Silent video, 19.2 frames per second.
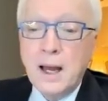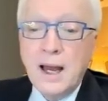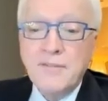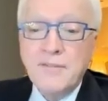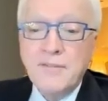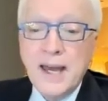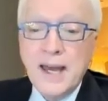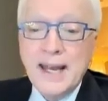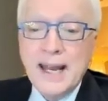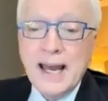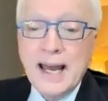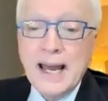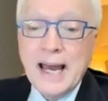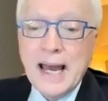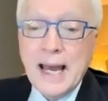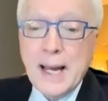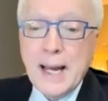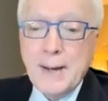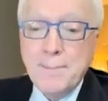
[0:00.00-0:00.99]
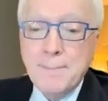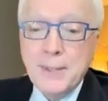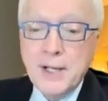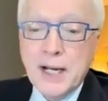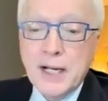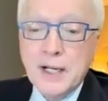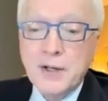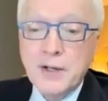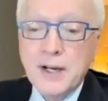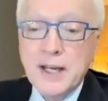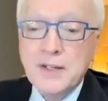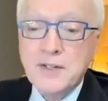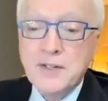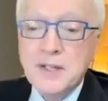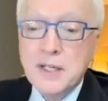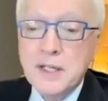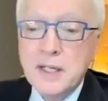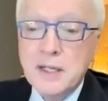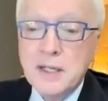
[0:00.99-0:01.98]
I've had abductor
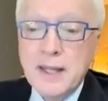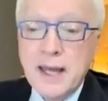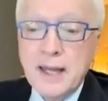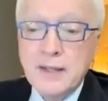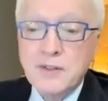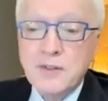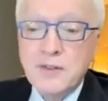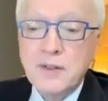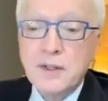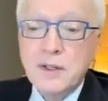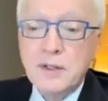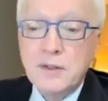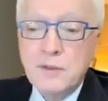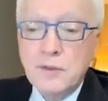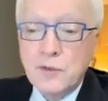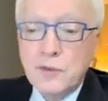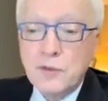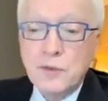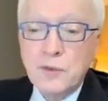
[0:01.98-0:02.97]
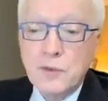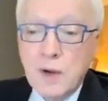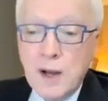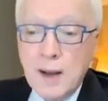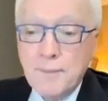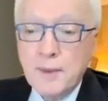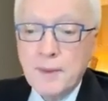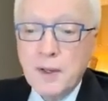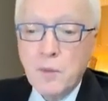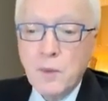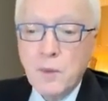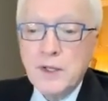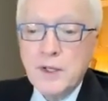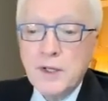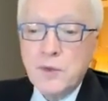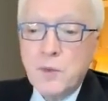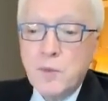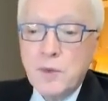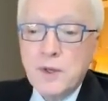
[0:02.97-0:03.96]
SD, that's the dropping away
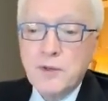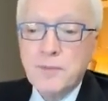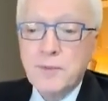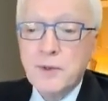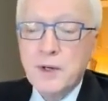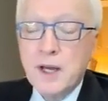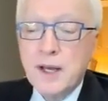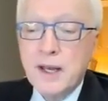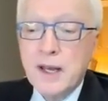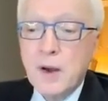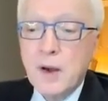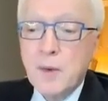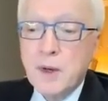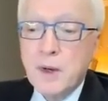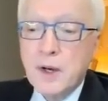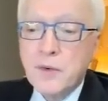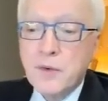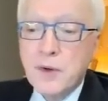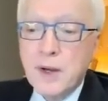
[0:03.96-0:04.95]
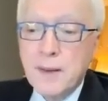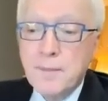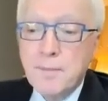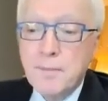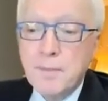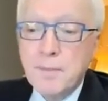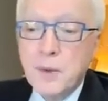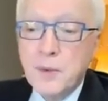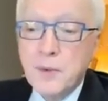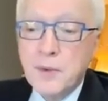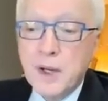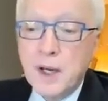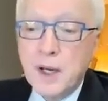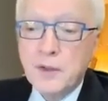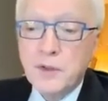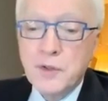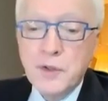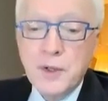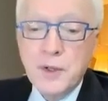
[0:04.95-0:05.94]
to a whisper, and now I want to try
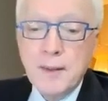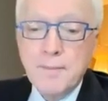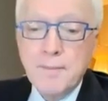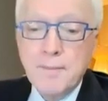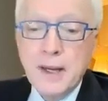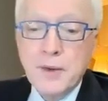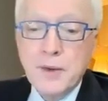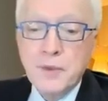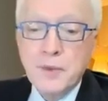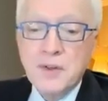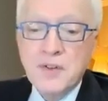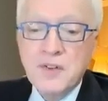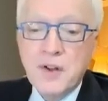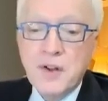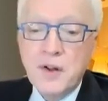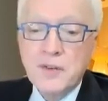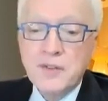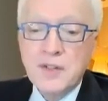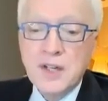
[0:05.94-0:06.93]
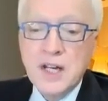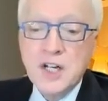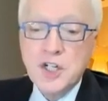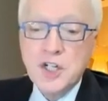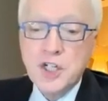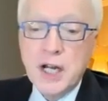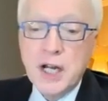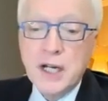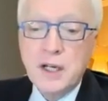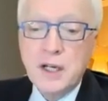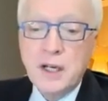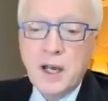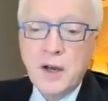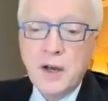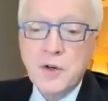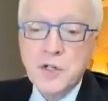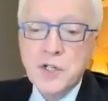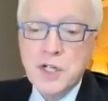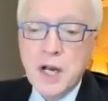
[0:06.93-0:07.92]
Botox. Do you get better results injected
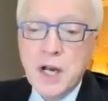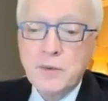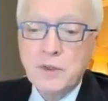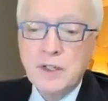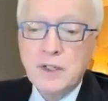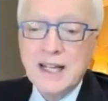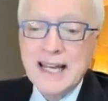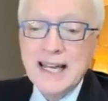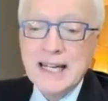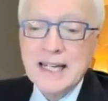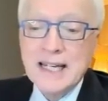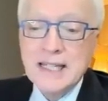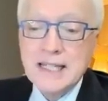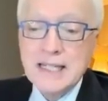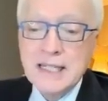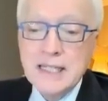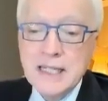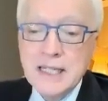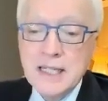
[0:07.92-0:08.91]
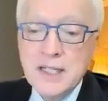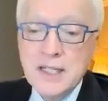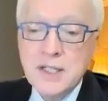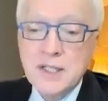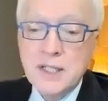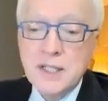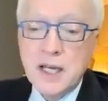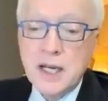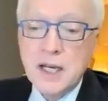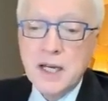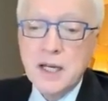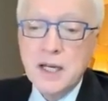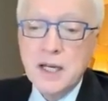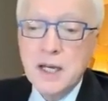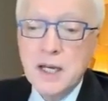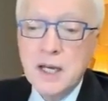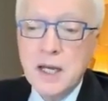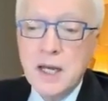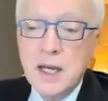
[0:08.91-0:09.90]
under general anesthesia?
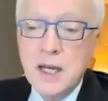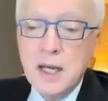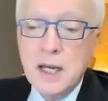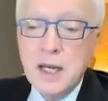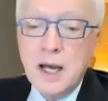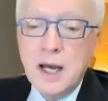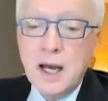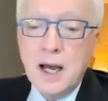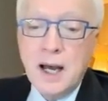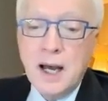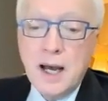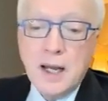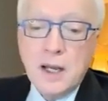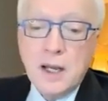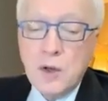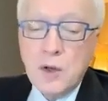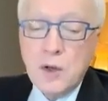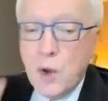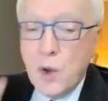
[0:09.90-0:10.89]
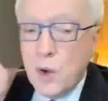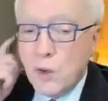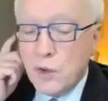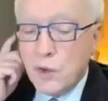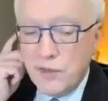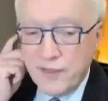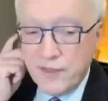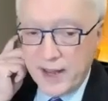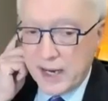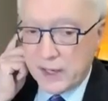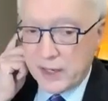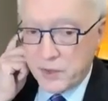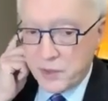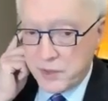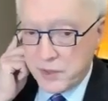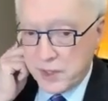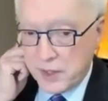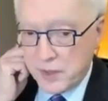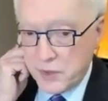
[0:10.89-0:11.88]
Local
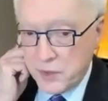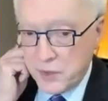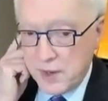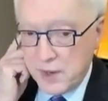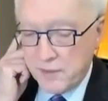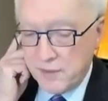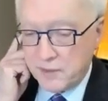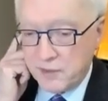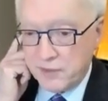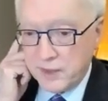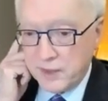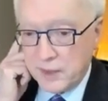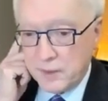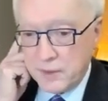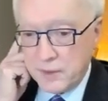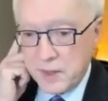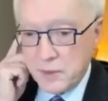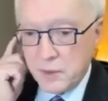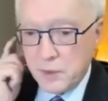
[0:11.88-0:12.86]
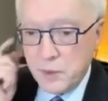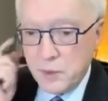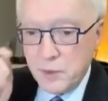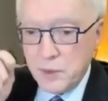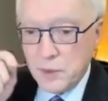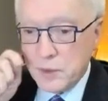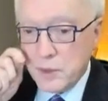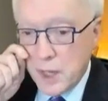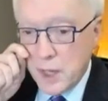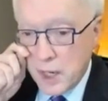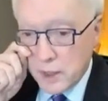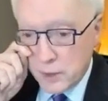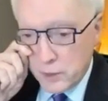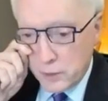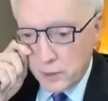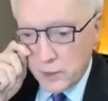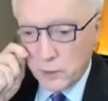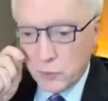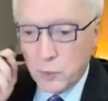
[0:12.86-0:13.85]
factors here, you have to figure out who your
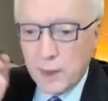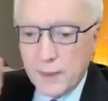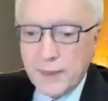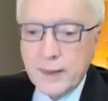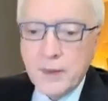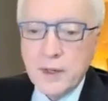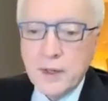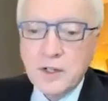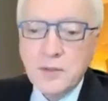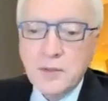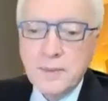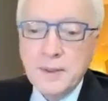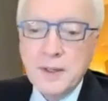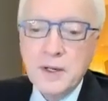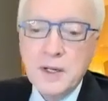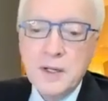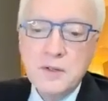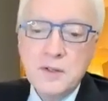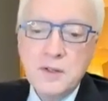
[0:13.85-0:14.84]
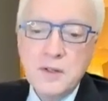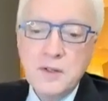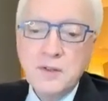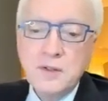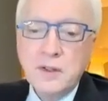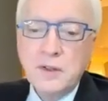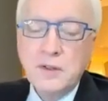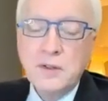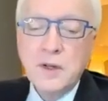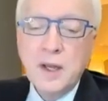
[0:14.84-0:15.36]
doctor is, what their experience is,